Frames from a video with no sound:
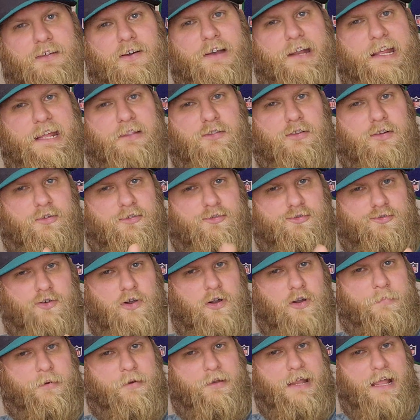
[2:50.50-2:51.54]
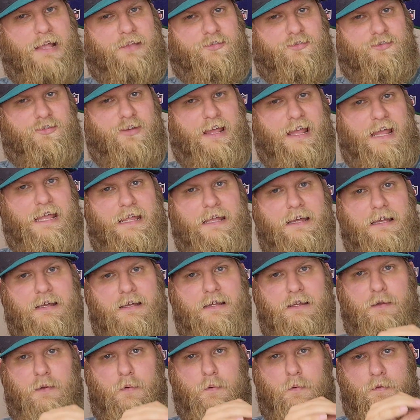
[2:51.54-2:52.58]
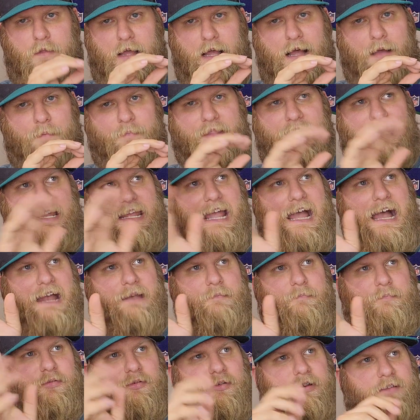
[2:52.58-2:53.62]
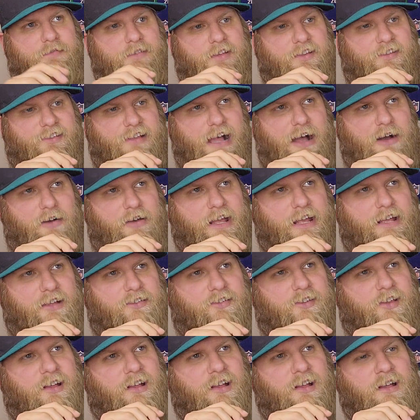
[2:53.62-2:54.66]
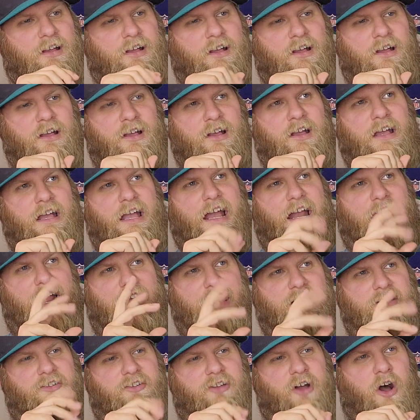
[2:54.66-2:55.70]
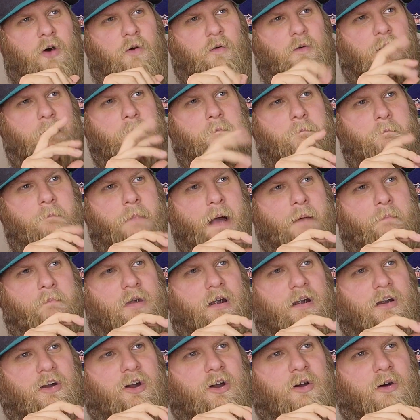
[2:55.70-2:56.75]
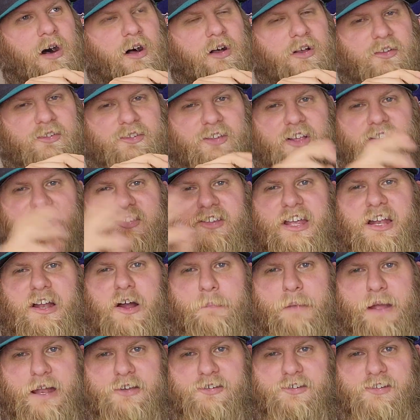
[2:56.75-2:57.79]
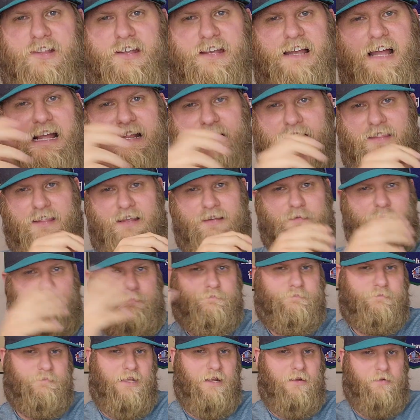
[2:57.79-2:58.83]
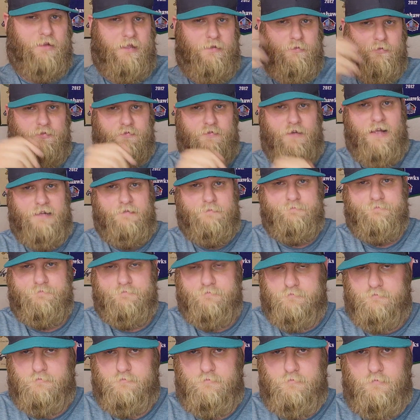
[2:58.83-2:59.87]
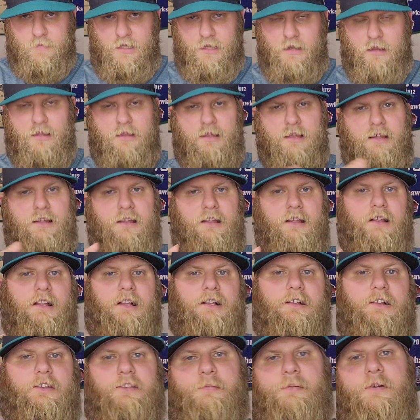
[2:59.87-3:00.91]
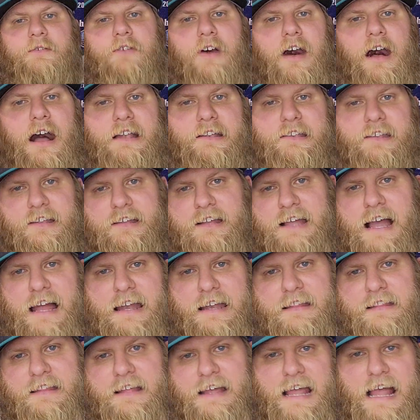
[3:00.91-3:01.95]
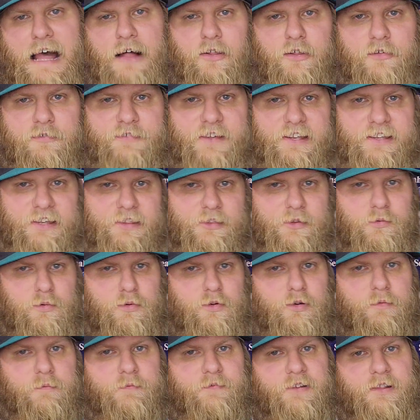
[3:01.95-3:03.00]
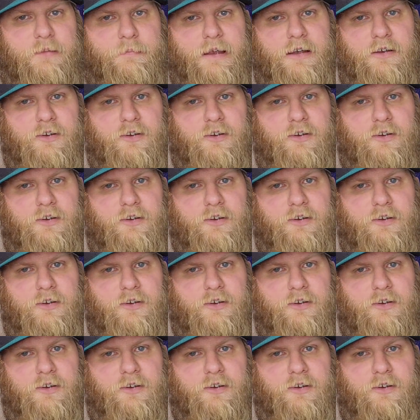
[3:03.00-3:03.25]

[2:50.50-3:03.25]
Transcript: thought he looked sharper yesterday um, than he had in previous outings. And I don't remember who Saucedo pitched the ninth, and you know, he was fine. Let's move on to kind of the elephant in the room for the